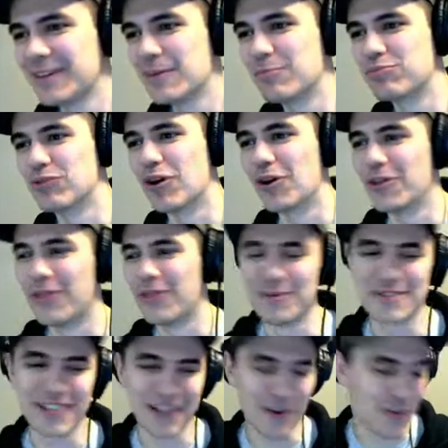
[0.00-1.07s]
Bro, that
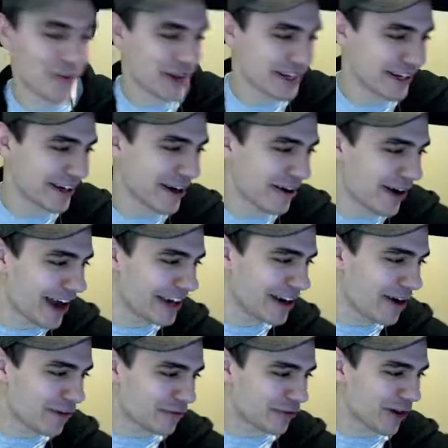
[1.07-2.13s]
was like a week ago. I
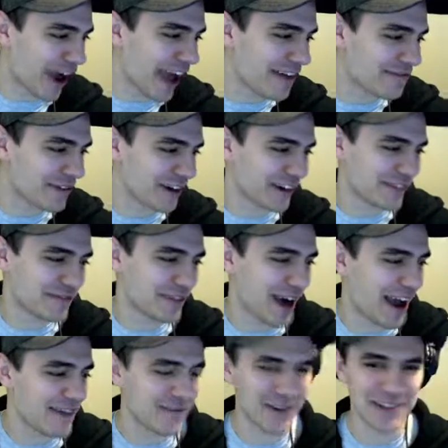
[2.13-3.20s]
know,
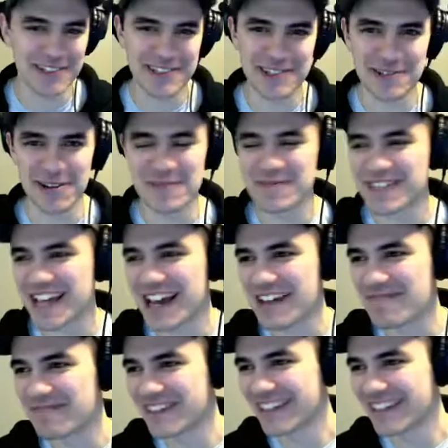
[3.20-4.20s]
forever in stream time.